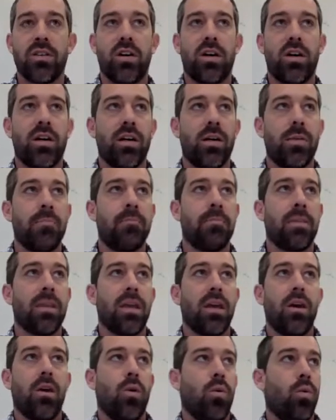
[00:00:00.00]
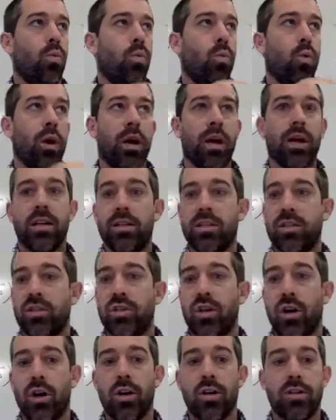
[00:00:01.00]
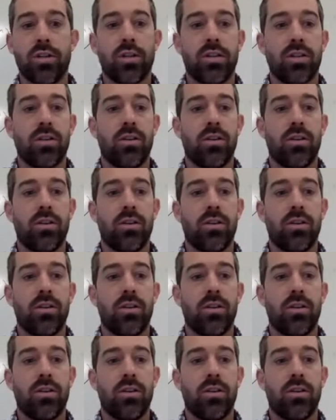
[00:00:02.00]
on, we're going to start